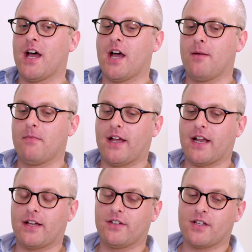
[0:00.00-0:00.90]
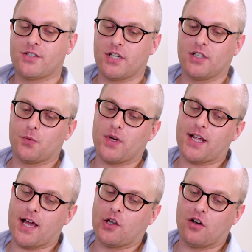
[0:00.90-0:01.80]
And certainly we
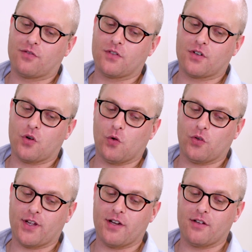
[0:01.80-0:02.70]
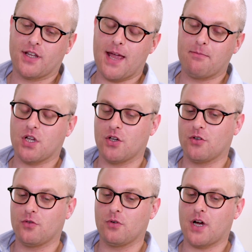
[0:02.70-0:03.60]
get a lot of calls here at the
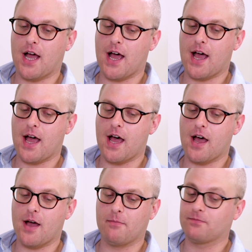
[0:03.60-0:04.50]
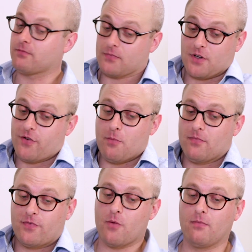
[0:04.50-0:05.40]
MU
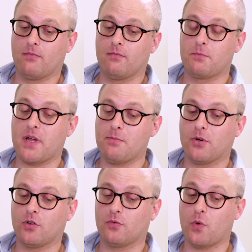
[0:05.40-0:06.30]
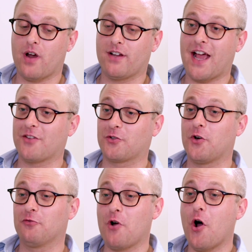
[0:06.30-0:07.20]
from people where it has
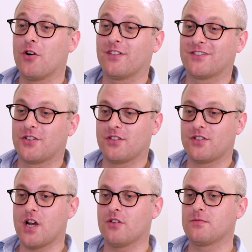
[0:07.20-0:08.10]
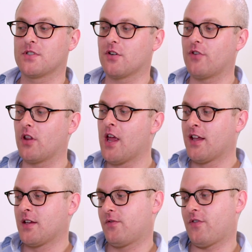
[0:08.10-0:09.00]
gone wrong. So, you know, something's gone wrong.
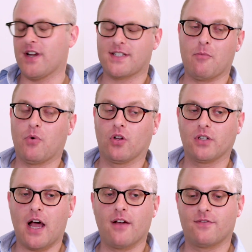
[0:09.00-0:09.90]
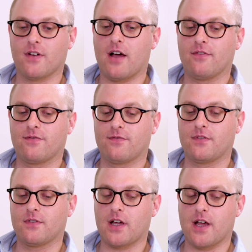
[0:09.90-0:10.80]
For example, I've
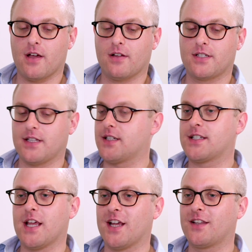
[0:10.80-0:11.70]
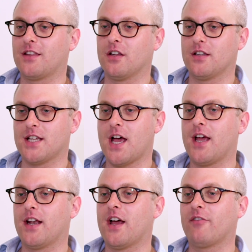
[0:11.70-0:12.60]
did this gig the other
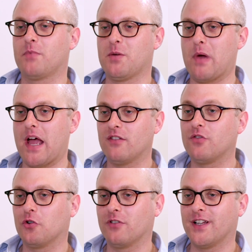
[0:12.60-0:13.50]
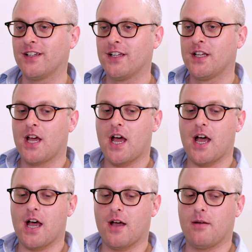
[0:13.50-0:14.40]
day and I haven't been paid for it.
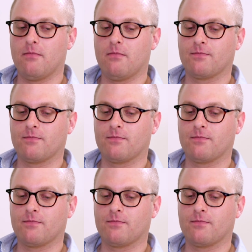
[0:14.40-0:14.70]
Yeah.